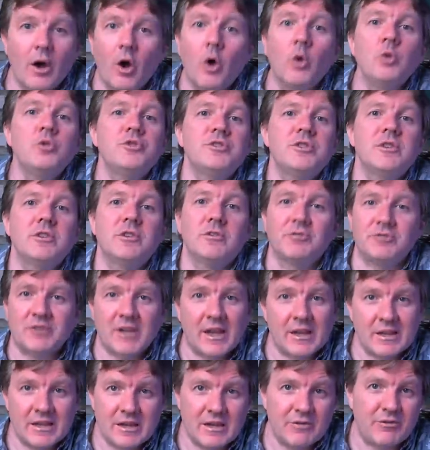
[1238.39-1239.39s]
ocean of
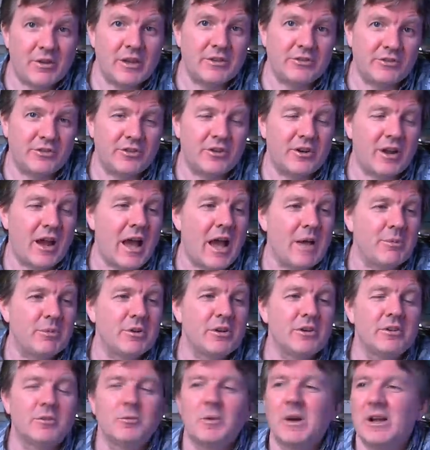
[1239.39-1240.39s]
daily events that are
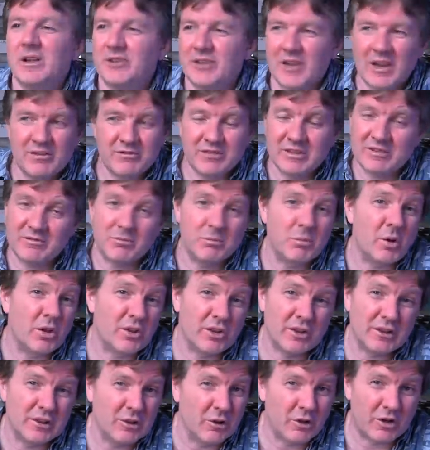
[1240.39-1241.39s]
happening in the world. I haven't even
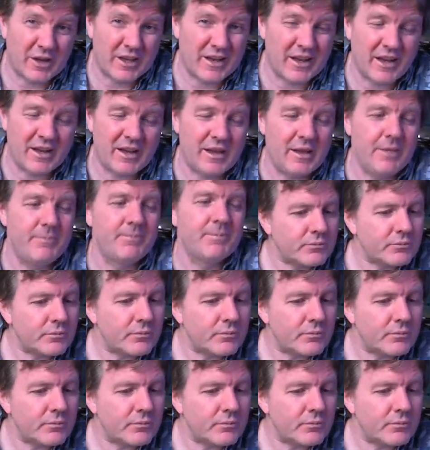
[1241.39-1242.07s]
bothered looking at it.